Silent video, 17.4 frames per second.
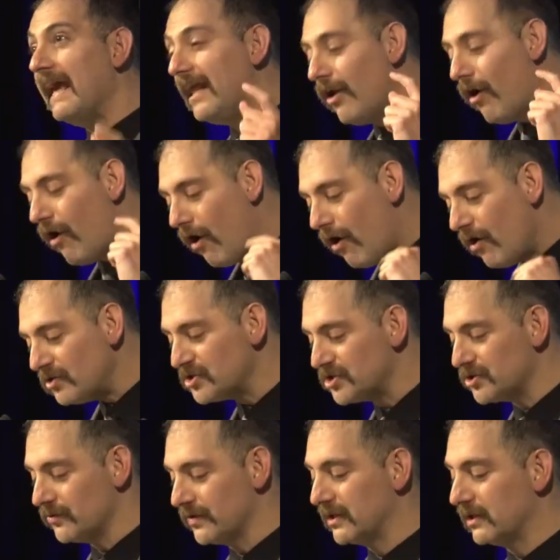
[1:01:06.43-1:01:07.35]
It
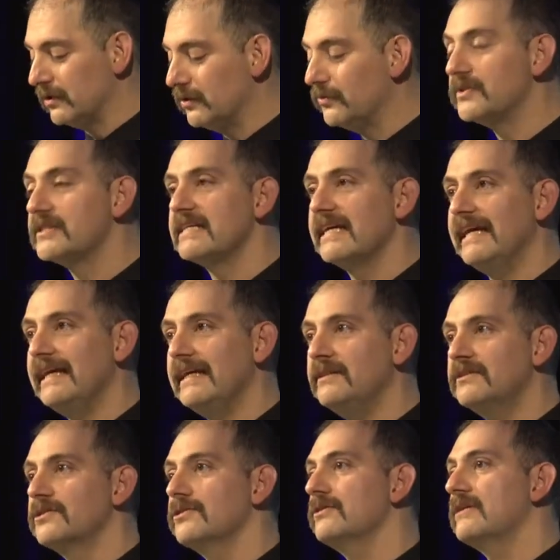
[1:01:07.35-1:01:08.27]
also includes
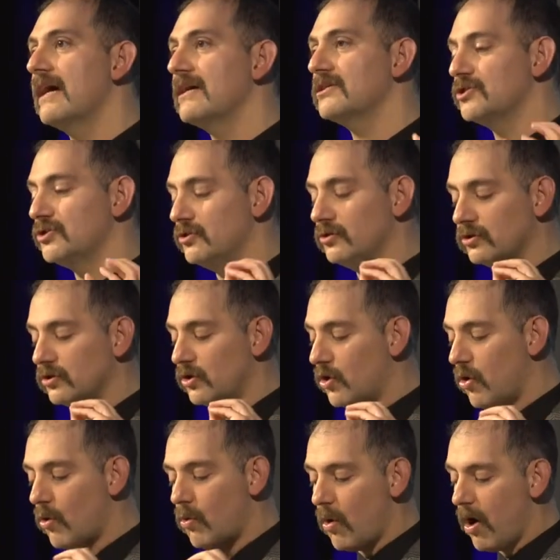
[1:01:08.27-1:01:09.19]
international
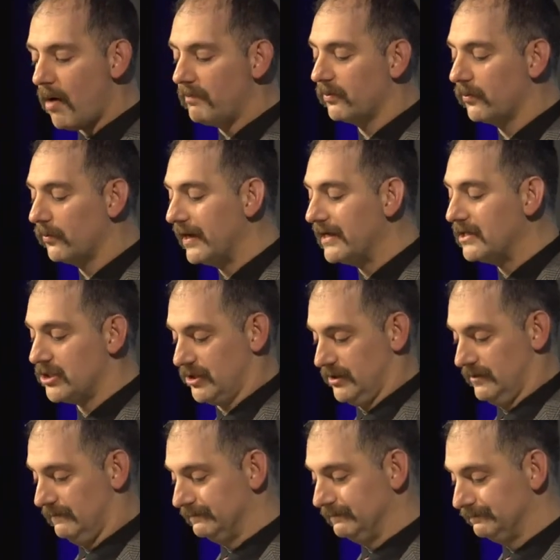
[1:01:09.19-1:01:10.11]

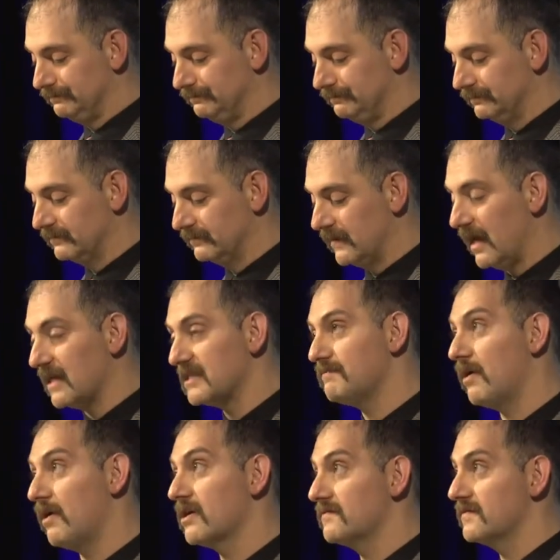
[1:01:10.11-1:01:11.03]
cooperation
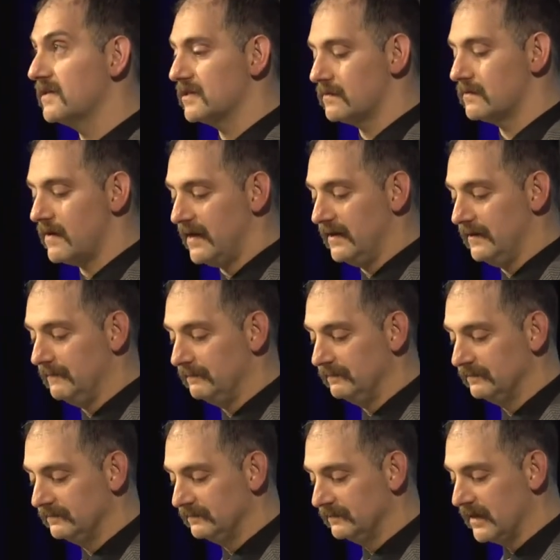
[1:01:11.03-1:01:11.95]
as part of this right.
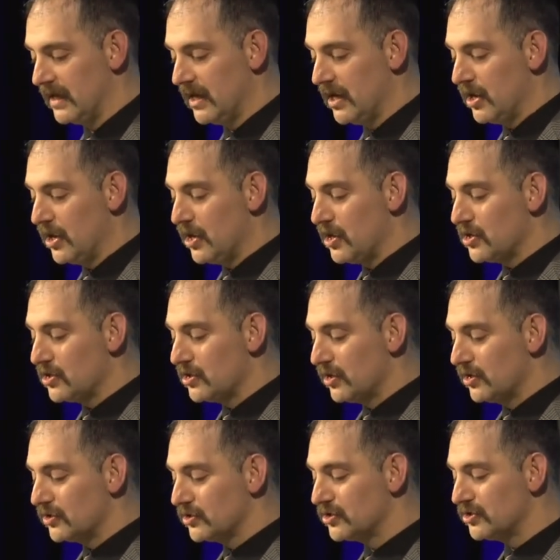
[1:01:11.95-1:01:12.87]

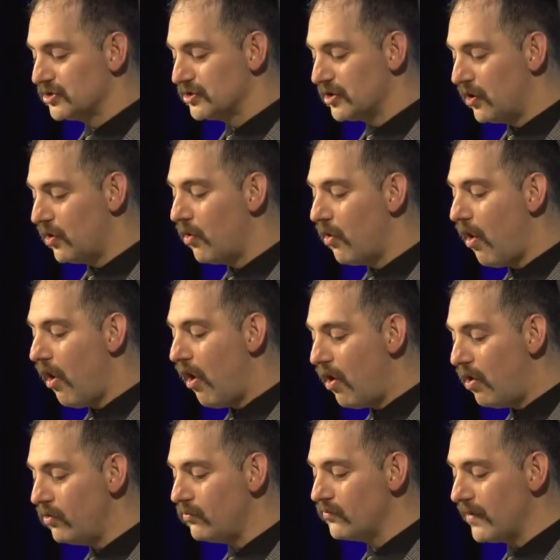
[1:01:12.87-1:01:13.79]
So
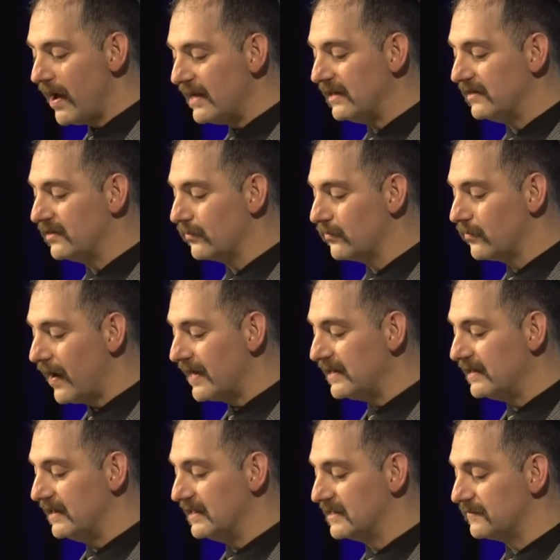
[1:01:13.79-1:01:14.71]
already the
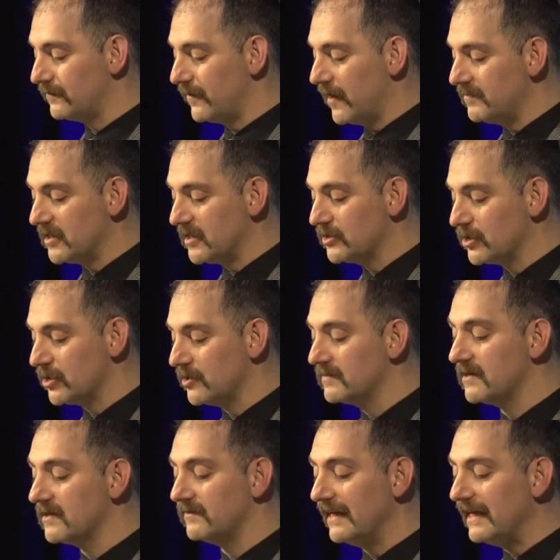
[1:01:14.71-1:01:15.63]
right is framed in
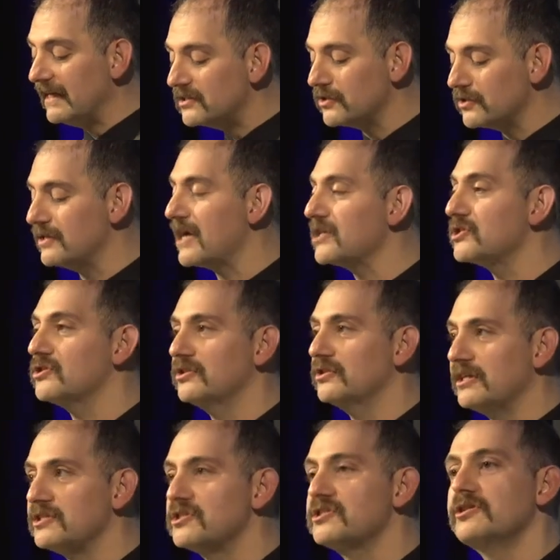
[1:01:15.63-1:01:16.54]
terms of
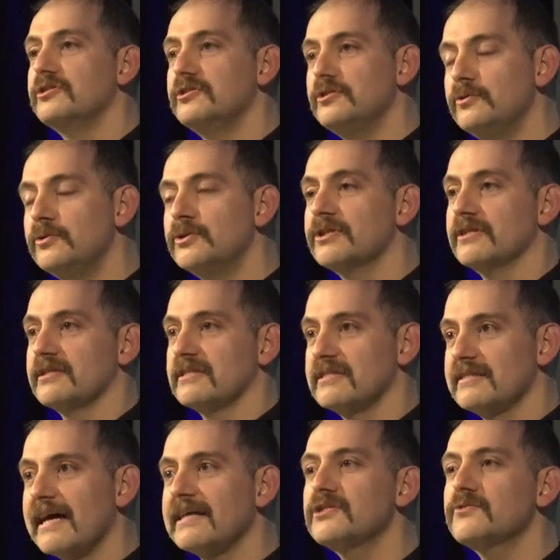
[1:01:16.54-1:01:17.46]
international
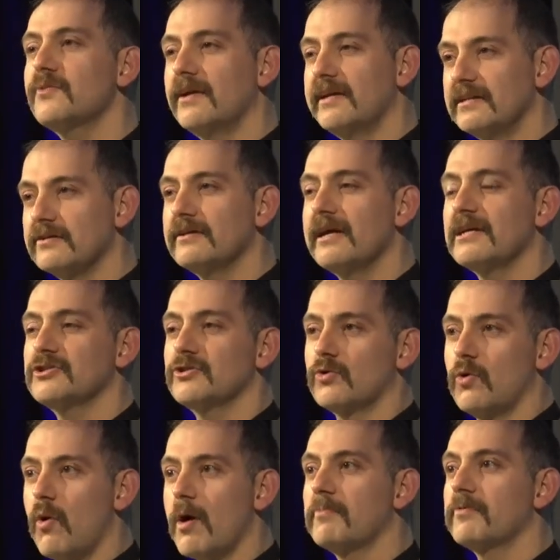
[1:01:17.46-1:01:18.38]
institutions. That's what
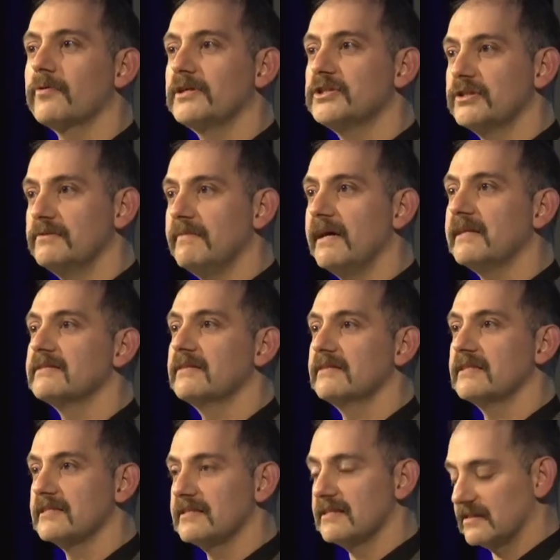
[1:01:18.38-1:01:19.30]
international cooperation
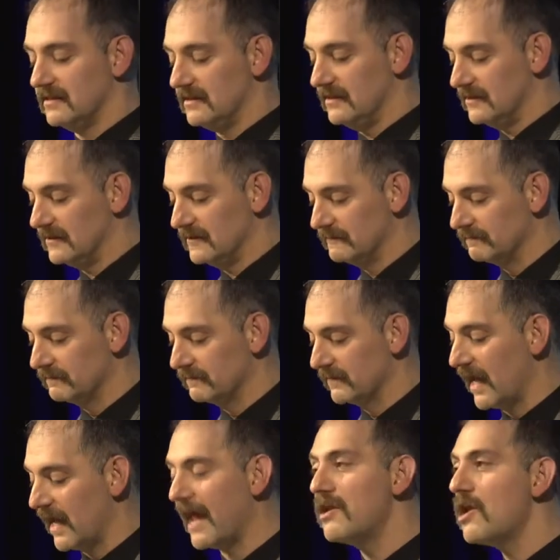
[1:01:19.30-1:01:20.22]
meant in the 60s.
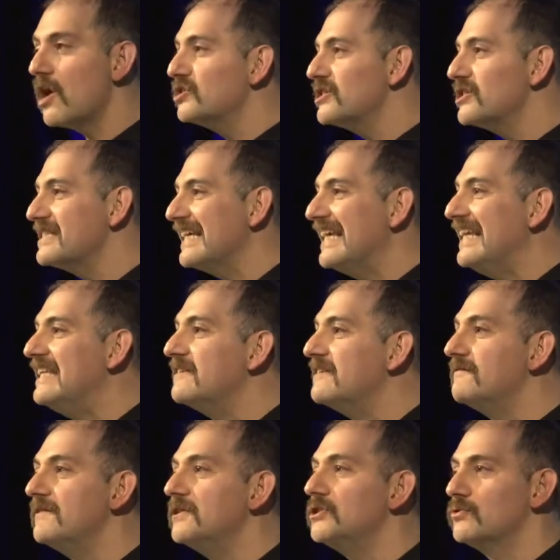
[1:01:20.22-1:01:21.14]
And not just
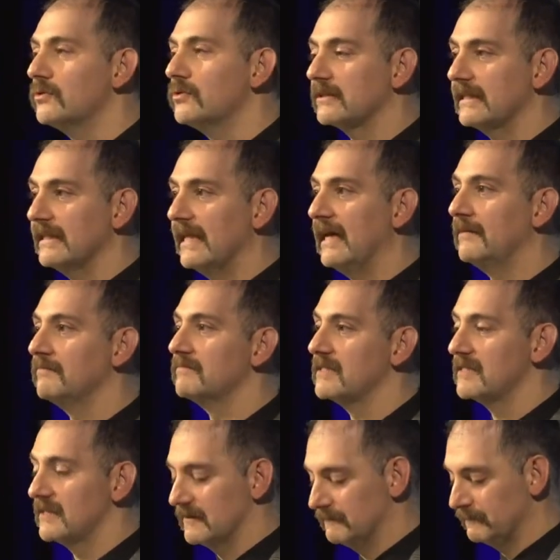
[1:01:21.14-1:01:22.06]
individual
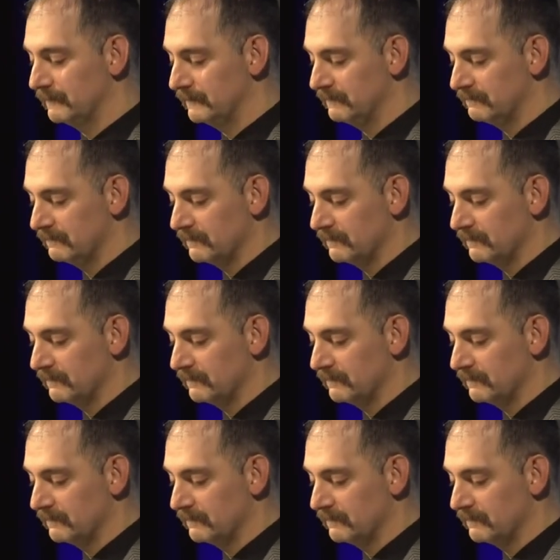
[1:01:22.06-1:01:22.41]
claims.